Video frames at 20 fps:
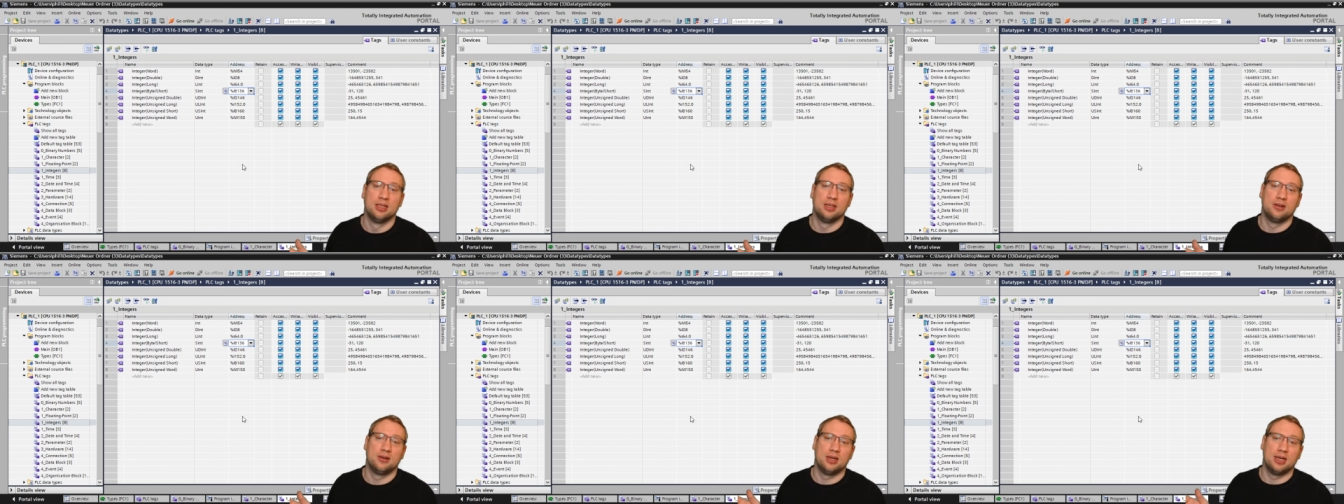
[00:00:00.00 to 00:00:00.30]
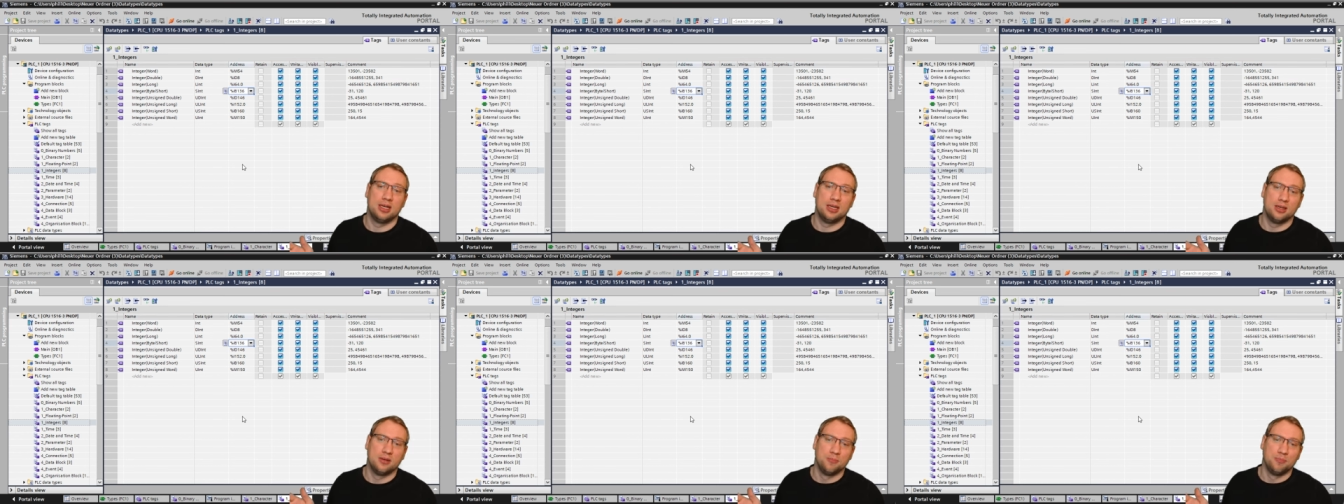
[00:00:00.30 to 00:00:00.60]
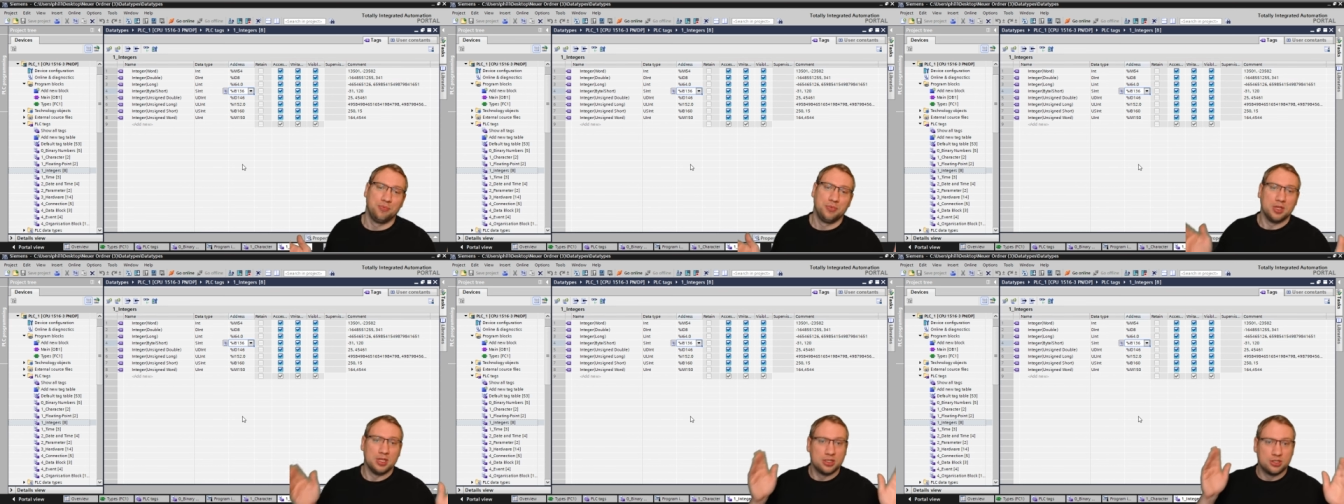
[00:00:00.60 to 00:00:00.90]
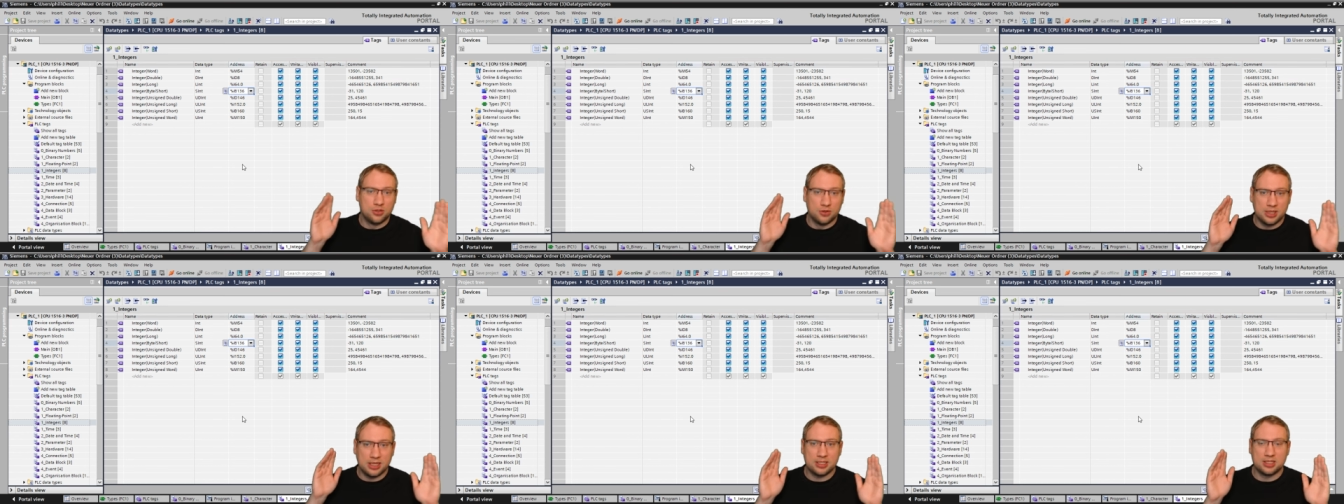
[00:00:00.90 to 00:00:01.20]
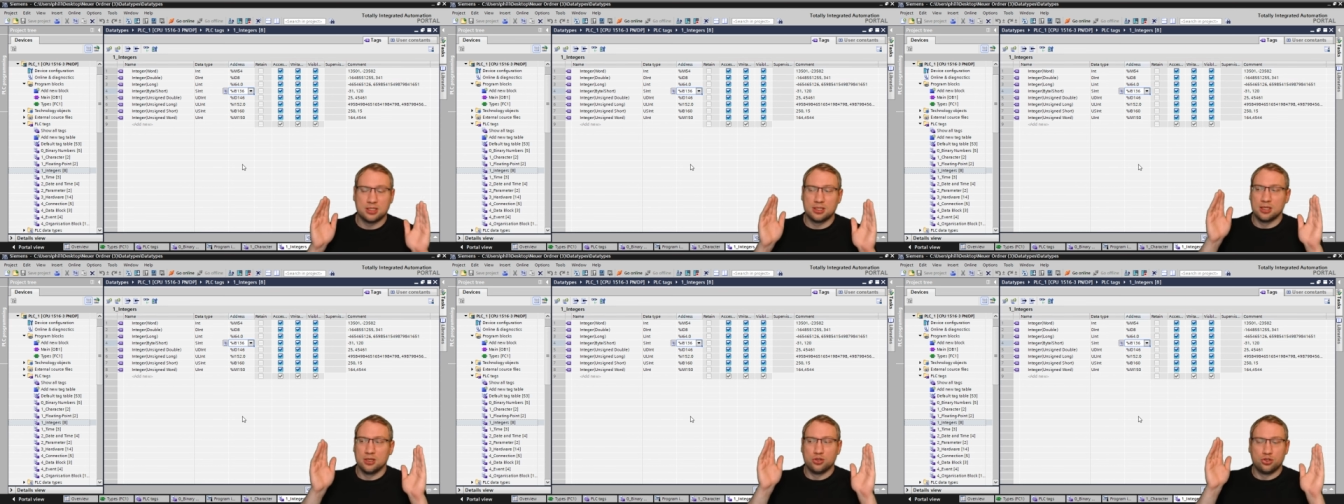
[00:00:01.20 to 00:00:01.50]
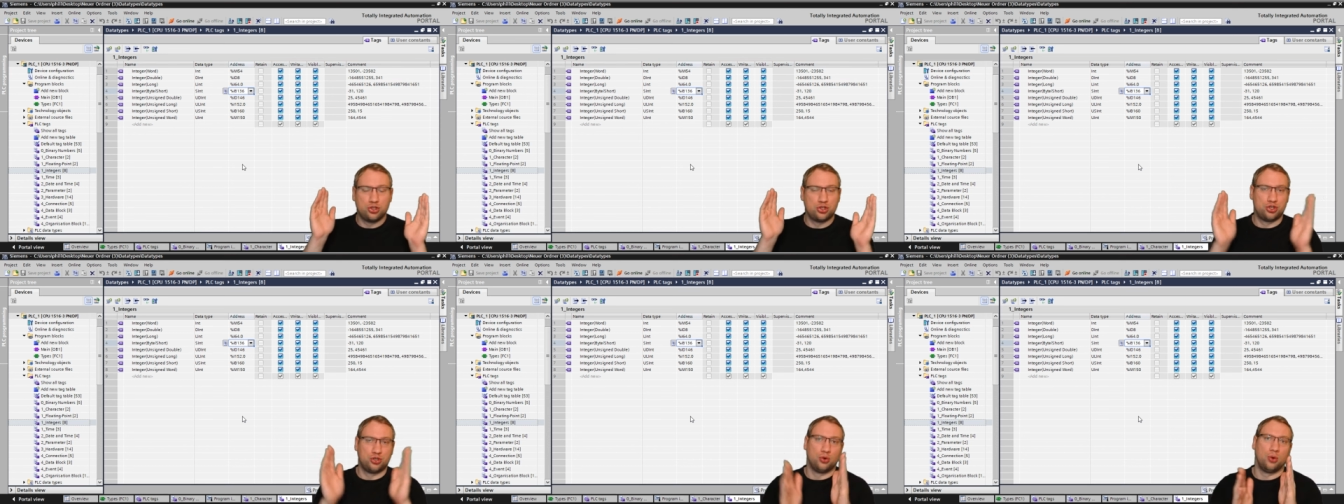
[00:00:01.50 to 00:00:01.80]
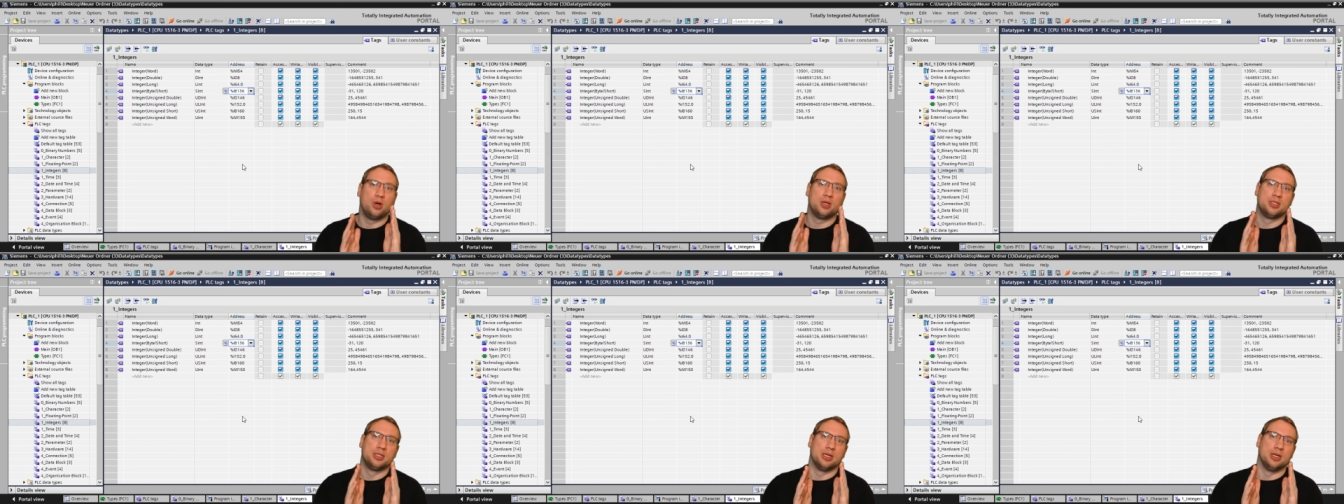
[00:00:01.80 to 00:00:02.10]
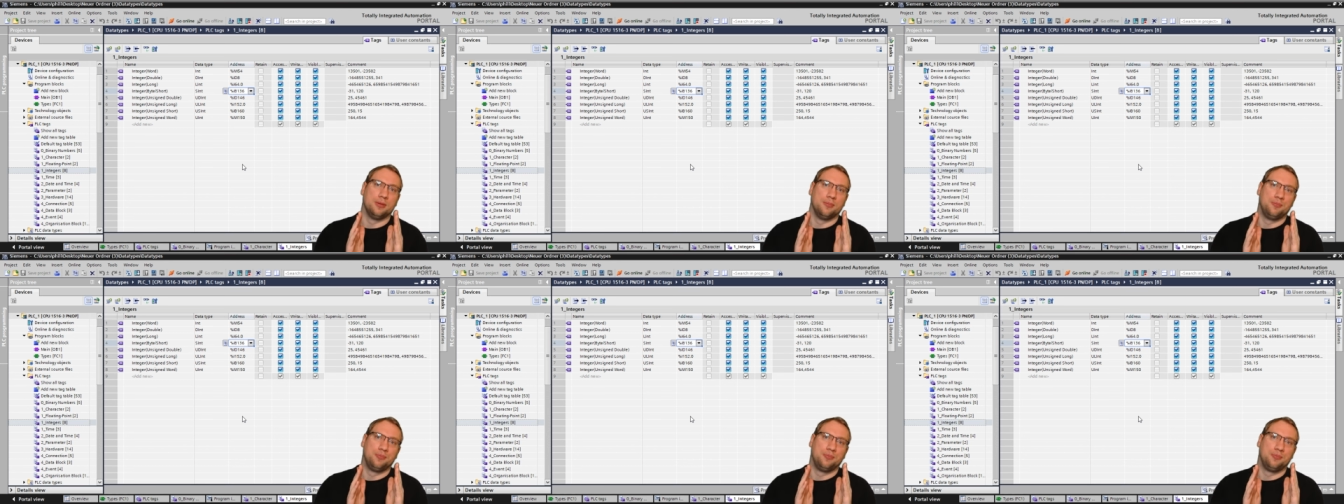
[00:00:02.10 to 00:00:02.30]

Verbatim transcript: right? So that's shorter.